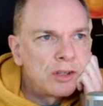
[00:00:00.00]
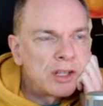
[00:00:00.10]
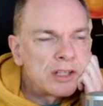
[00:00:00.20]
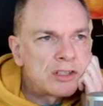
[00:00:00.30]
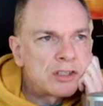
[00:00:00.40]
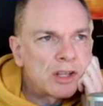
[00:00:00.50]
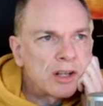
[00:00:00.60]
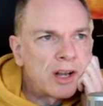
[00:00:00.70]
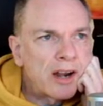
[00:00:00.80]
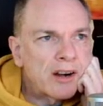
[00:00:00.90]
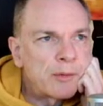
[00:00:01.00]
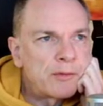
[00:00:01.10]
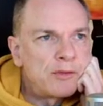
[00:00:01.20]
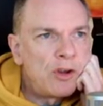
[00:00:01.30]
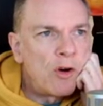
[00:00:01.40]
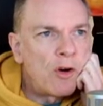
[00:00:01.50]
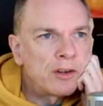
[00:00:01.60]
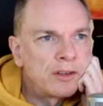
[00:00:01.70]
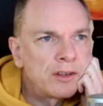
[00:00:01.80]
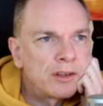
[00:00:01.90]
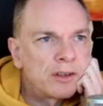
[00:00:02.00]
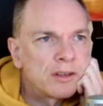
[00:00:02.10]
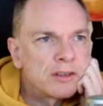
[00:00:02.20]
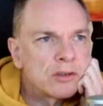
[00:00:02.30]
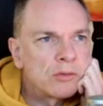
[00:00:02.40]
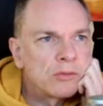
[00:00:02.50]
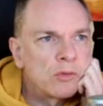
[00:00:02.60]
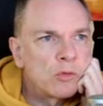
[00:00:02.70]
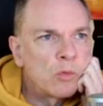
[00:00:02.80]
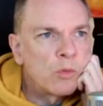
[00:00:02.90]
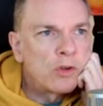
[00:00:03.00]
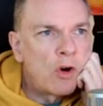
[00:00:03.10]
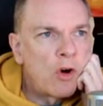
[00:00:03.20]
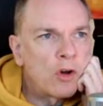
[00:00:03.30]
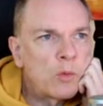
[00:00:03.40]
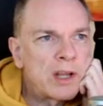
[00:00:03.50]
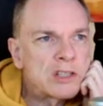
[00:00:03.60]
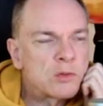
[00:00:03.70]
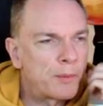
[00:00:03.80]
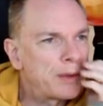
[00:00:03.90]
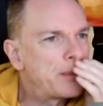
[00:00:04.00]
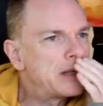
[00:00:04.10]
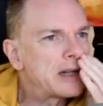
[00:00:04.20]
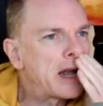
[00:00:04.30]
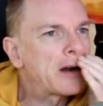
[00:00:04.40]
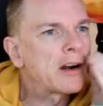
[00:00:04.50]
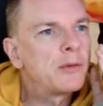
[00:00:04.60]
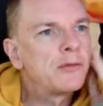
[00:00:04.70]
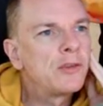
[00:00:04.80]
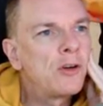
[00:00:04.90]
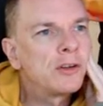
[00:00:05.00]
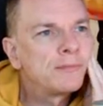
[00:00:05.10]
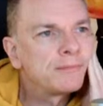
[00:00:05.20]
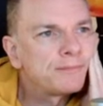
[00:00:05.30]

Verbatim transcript: it's an anagram of yawn. So yawn when swimming means an anagram of yawn.